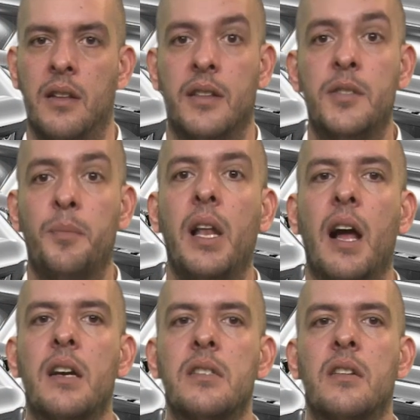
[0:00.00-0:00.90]
These
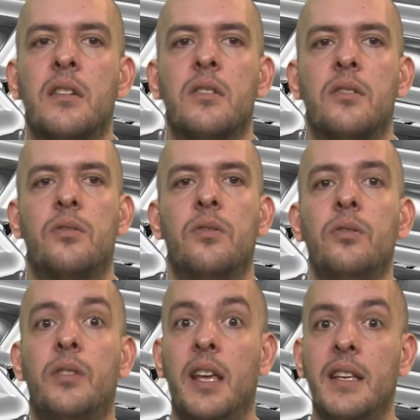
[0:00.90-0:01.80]
pillars
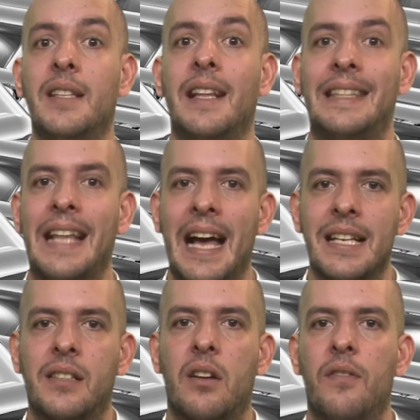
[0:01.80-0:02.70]
should ease the
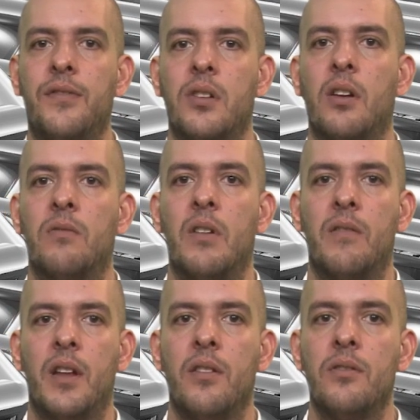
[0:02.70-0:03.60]
task of software
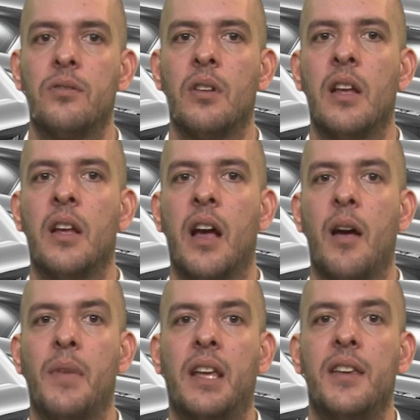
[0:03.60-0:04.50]
reuse
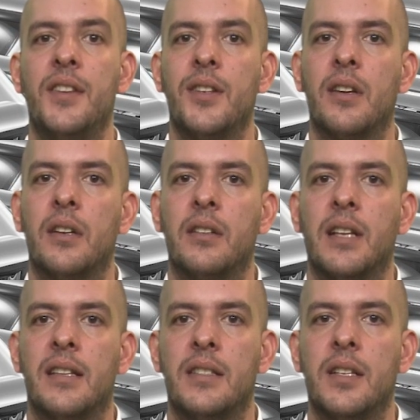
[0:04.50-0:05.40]
and make easier
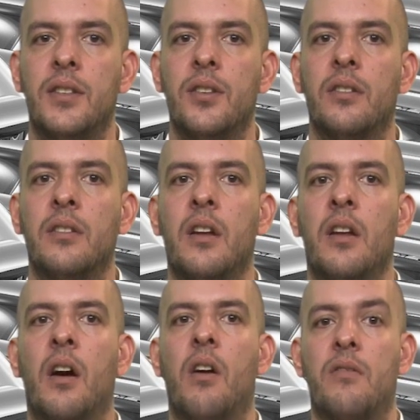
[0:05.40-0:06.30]
the decision
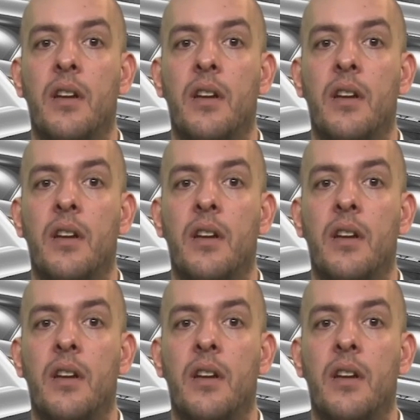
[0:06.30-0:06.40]
on